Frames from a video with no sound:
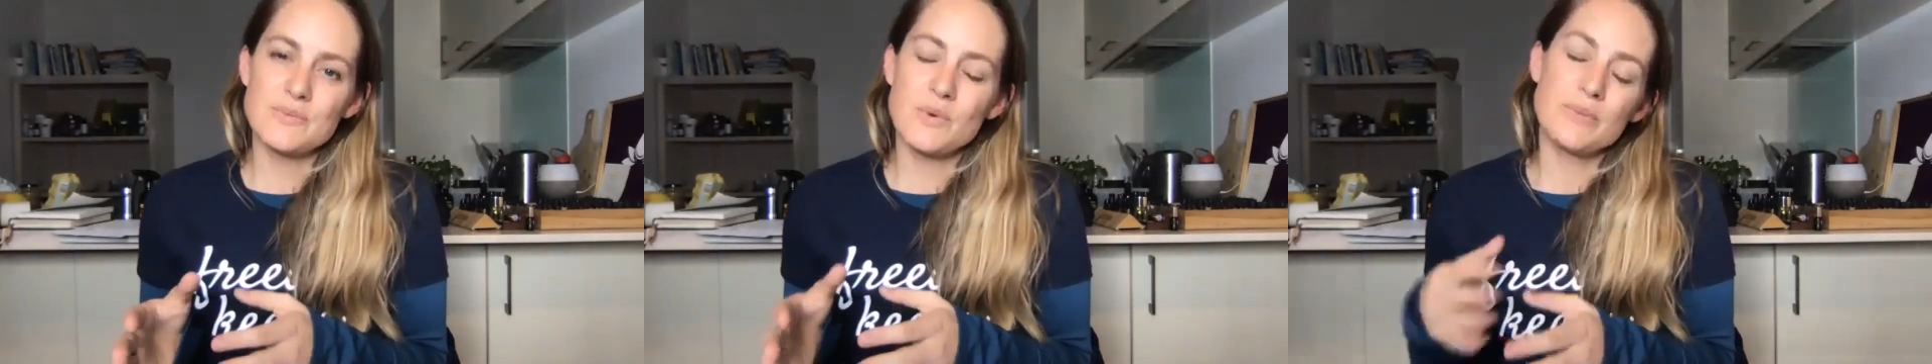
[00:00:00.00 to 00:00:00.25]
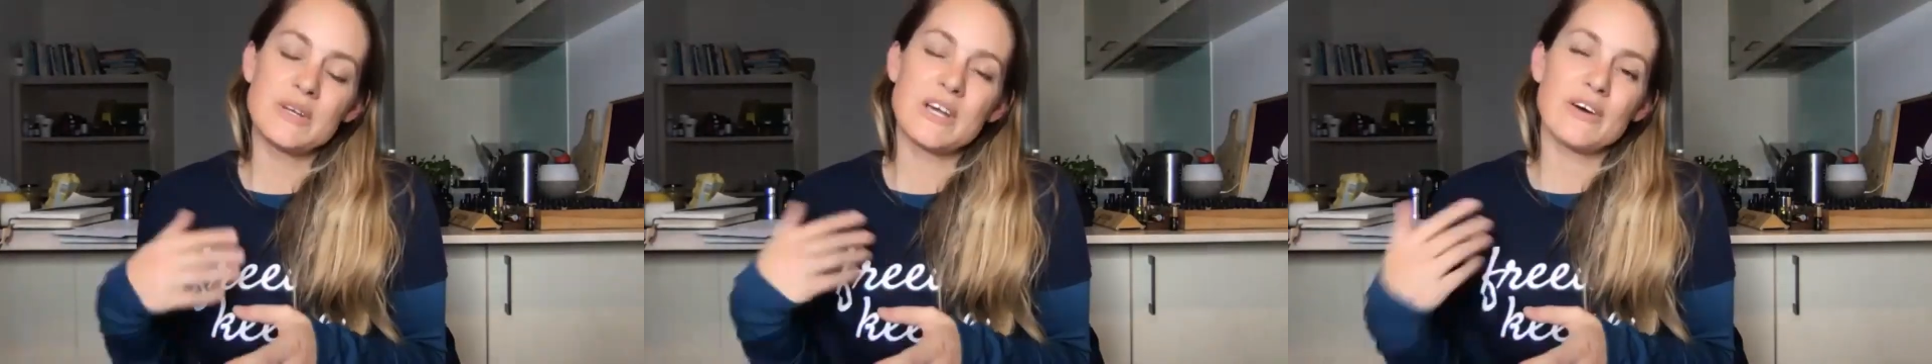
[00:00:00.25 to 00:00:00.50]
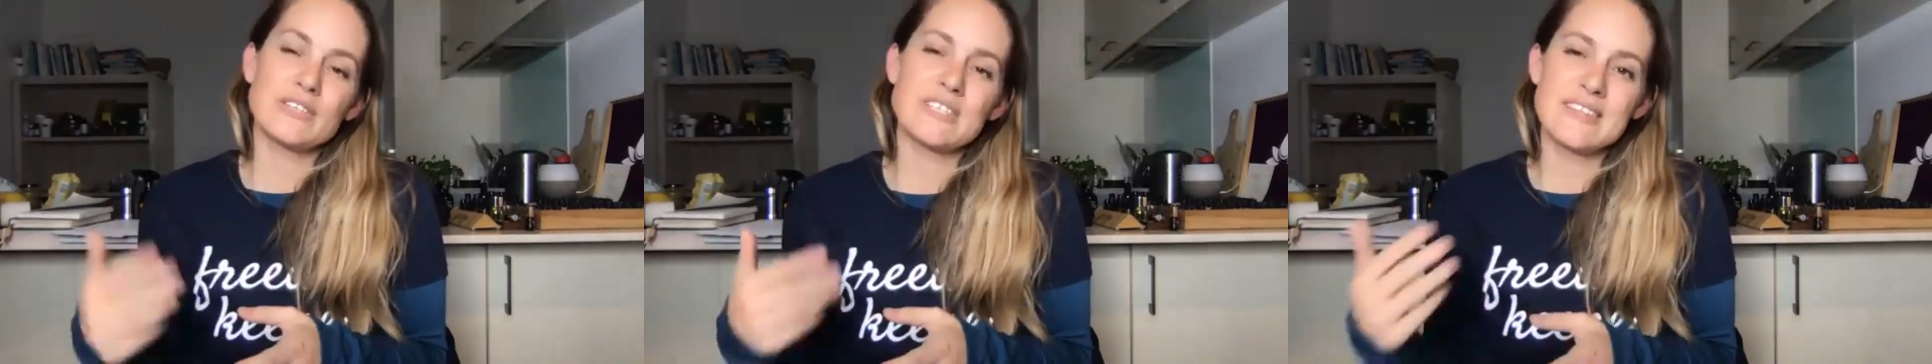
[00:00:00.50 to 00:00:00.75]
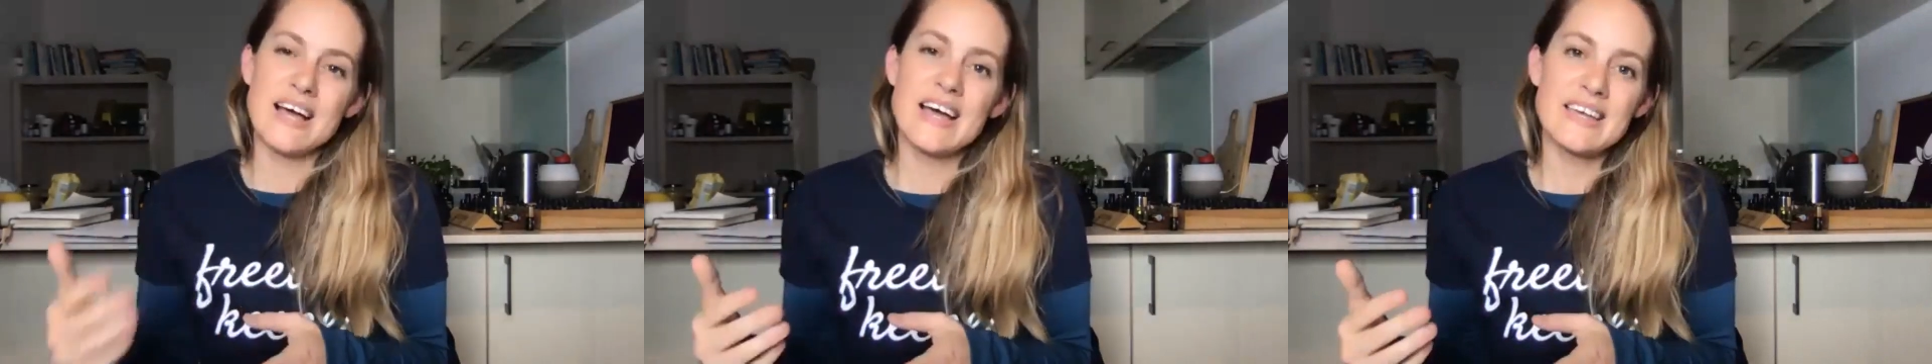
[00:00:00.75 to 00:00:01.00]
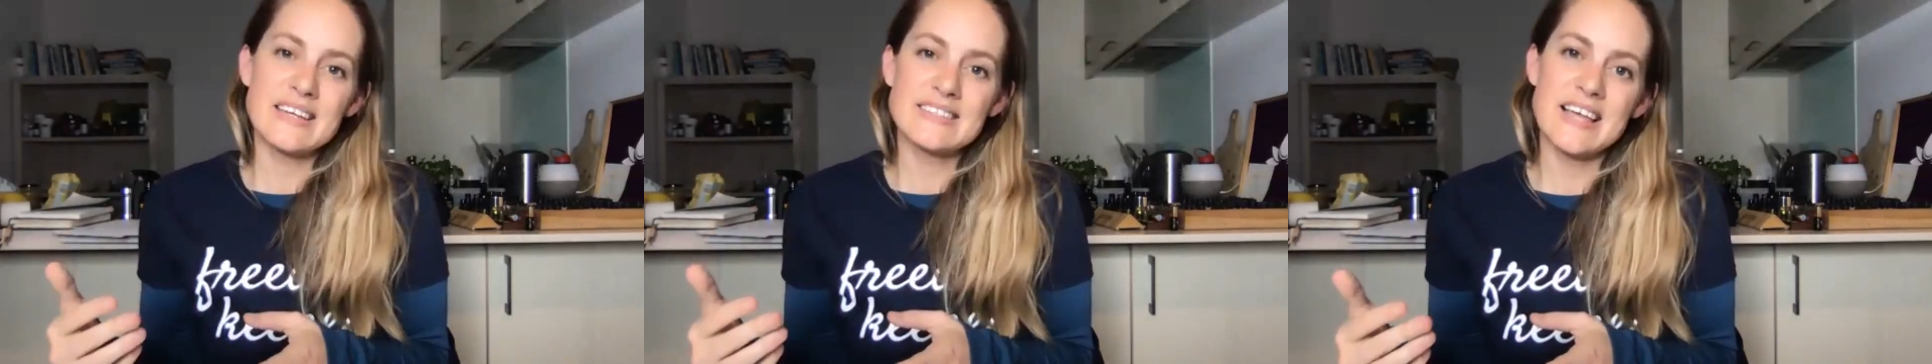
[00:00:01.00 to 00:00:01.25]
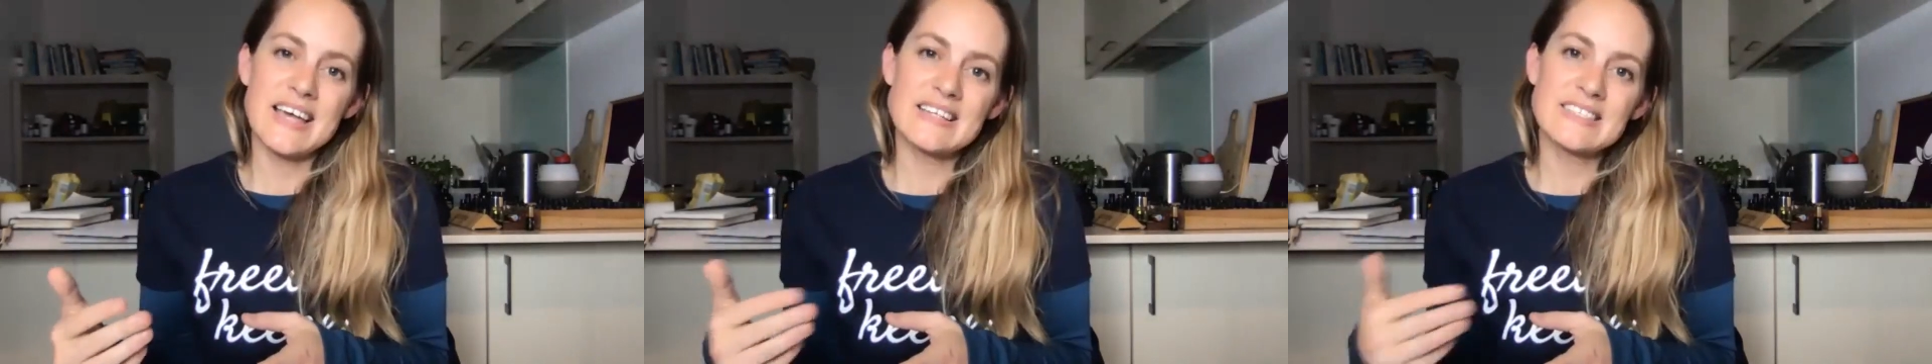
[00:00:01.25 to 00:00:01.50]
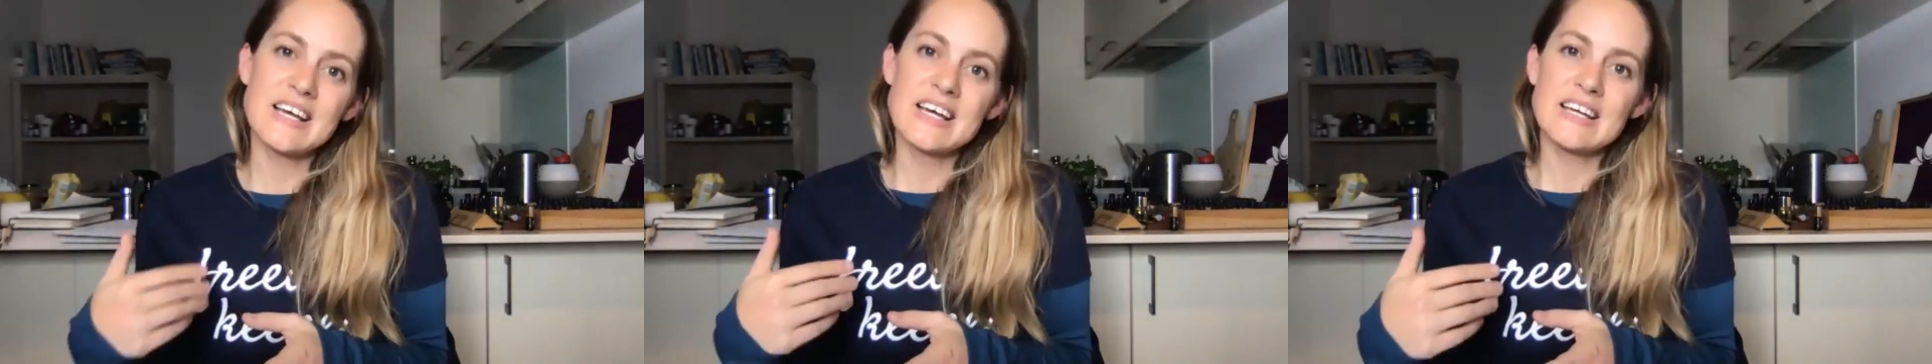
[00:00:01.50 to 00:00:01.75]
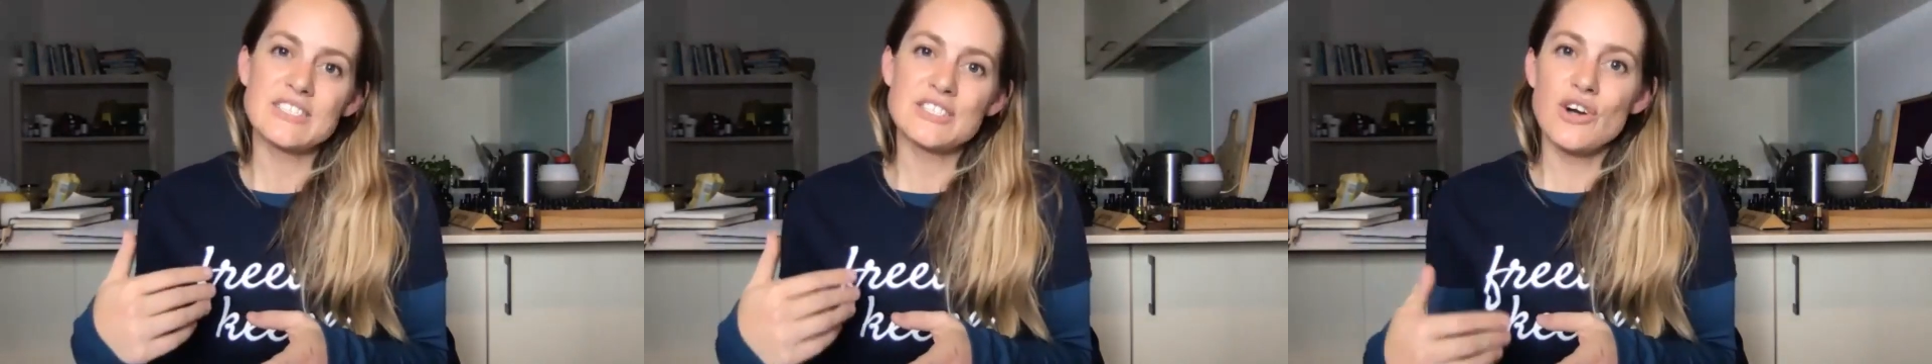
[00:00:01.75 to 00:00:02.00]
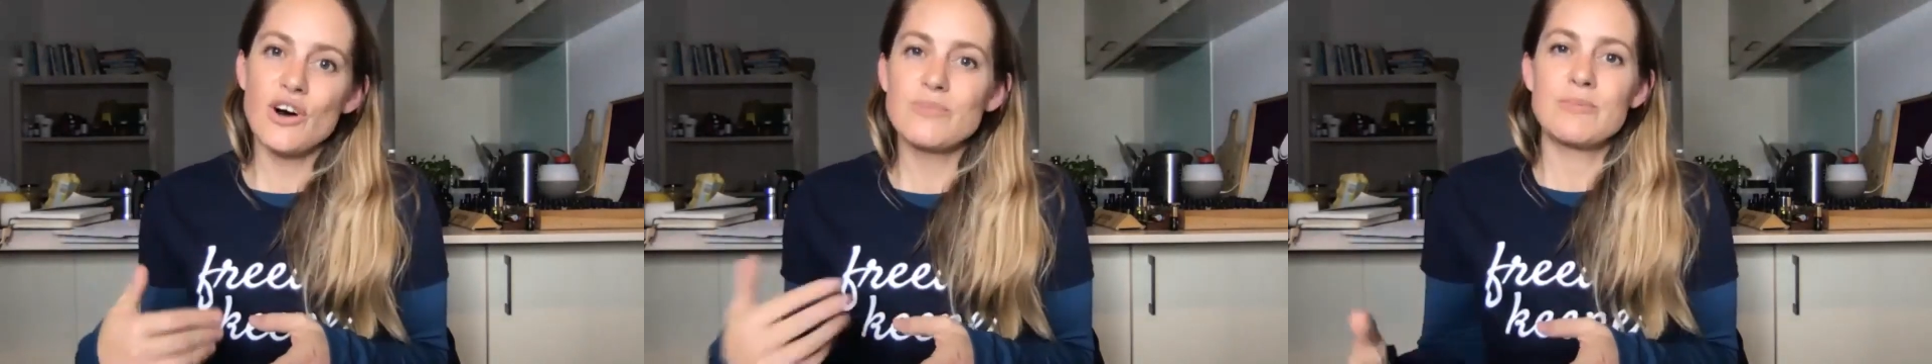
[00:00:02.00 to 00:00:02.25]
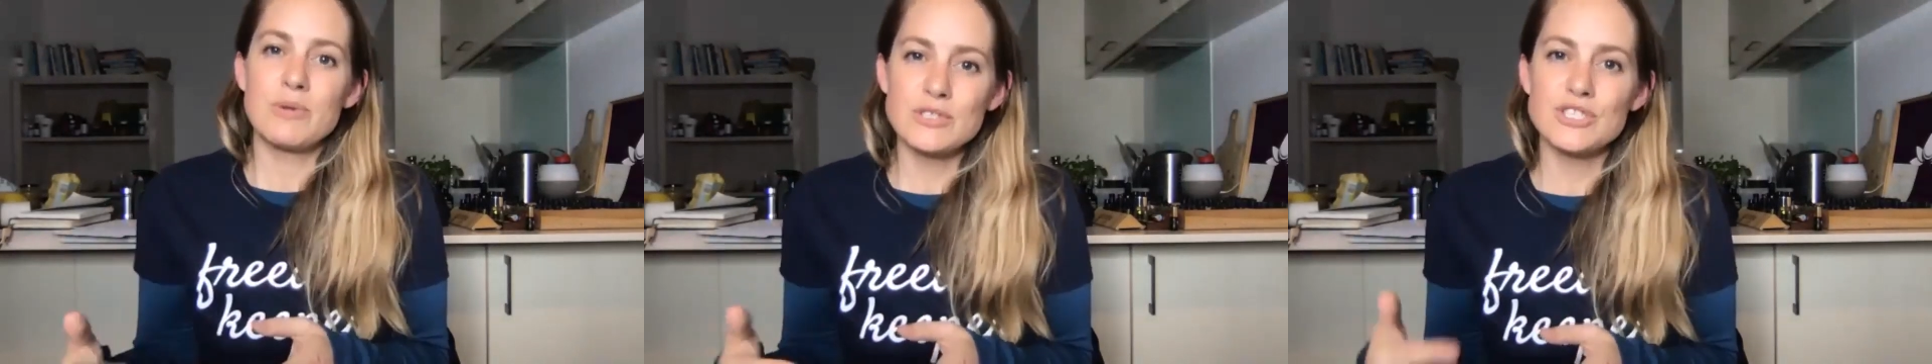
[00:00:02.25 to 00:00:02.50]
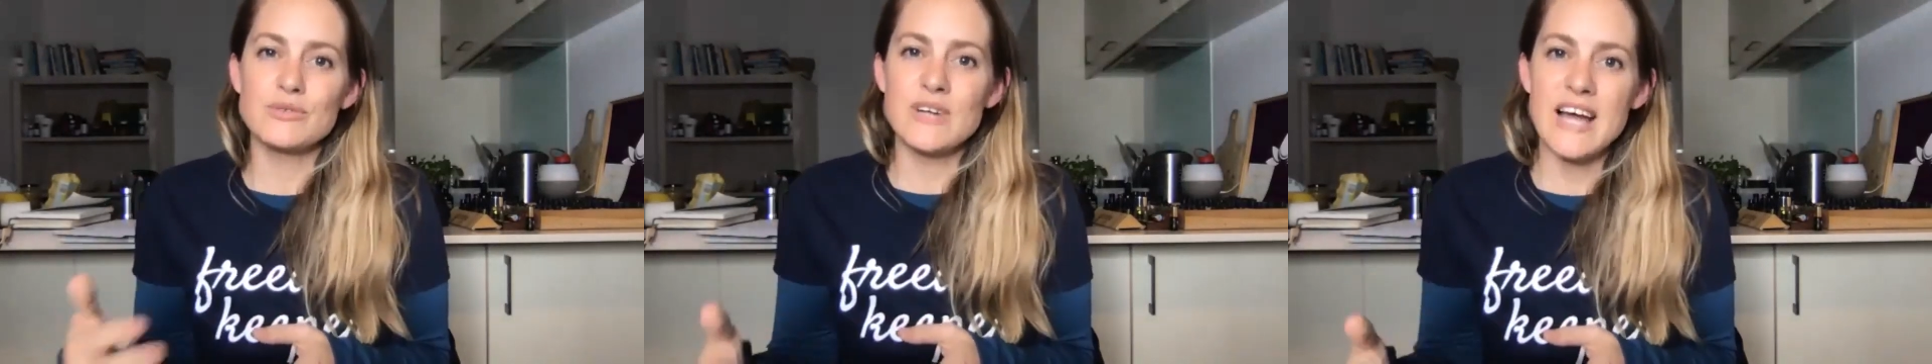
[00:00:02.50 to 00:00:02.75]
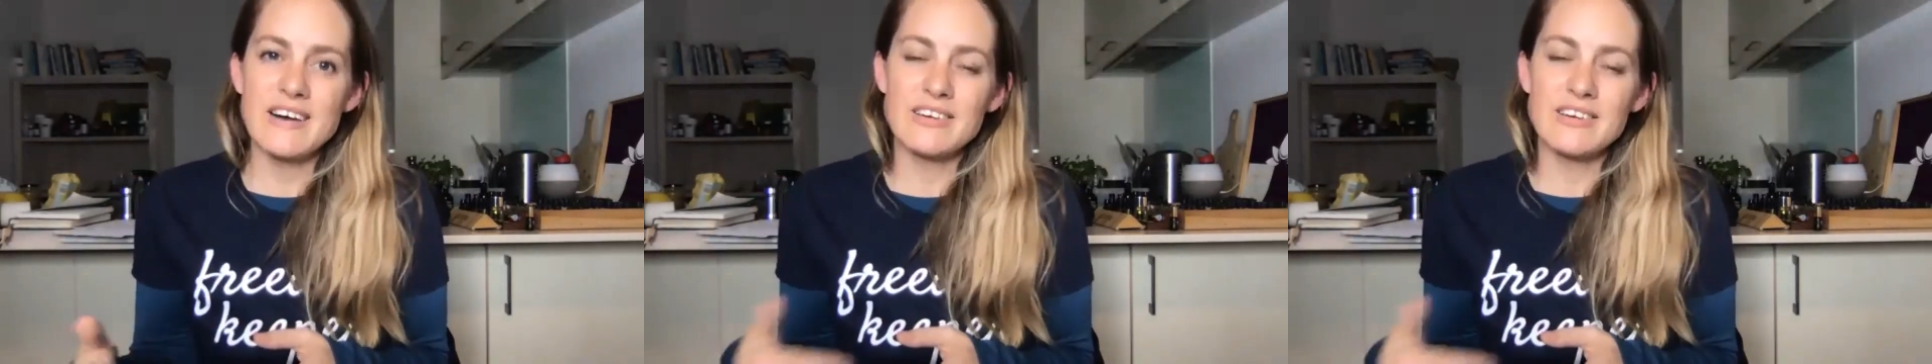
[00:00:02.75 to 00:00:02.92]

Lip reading: what we're going to say is that it's not proportional now,